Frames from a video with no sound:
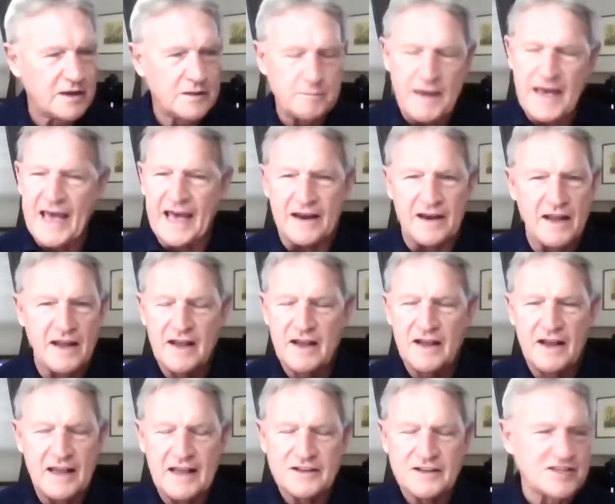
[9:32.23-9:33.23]
Man,
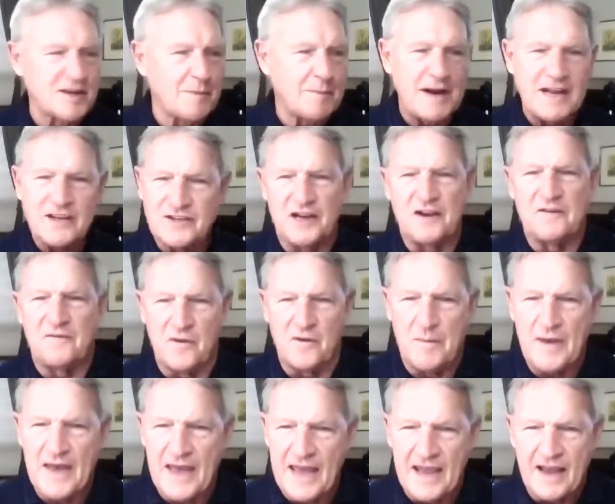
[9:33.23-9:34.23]
somebody did it for
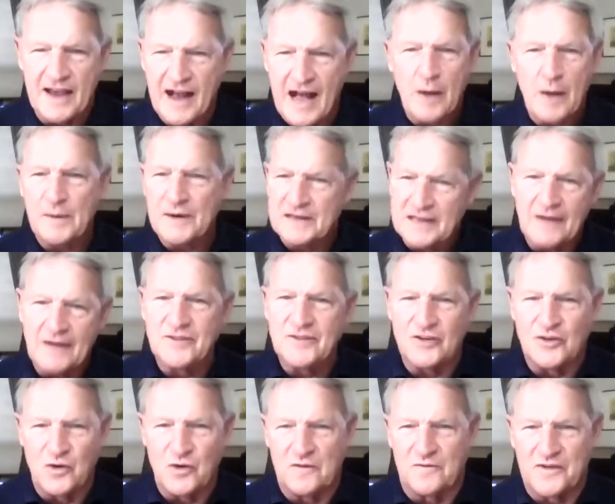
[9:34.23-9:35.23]
me. I would love to
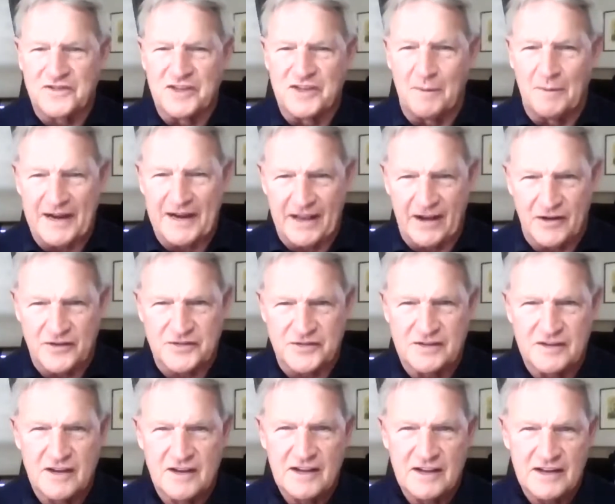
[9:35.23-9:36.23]
do it for somebody
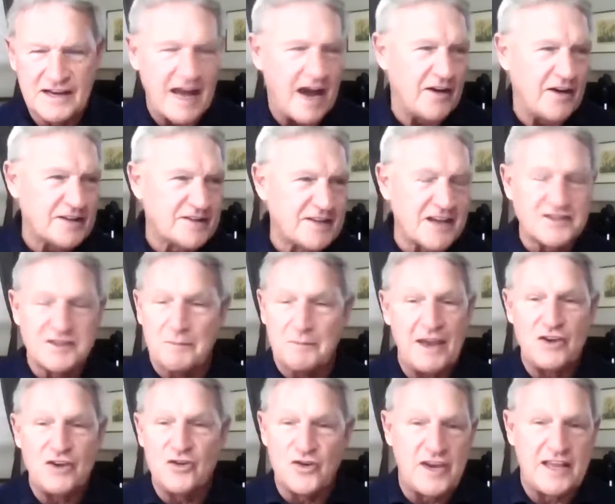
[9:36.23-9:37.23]
else. Now, it doesn't
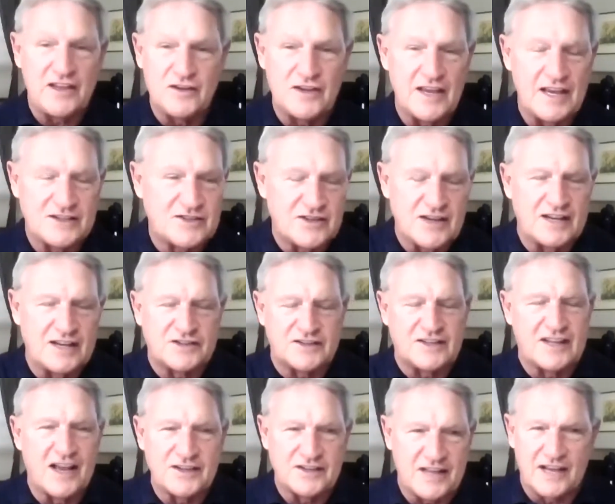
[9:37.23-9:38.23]
mean
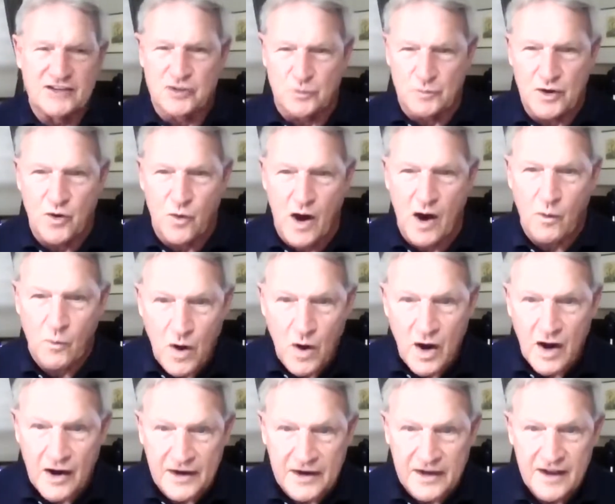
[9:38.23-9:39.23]
it doesn't require
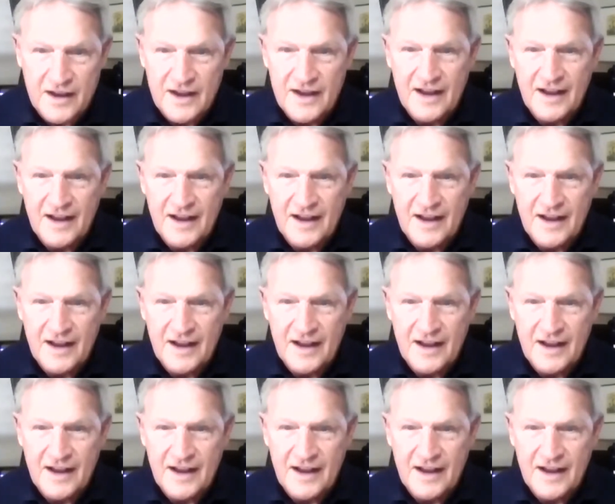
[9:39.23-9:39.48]
work.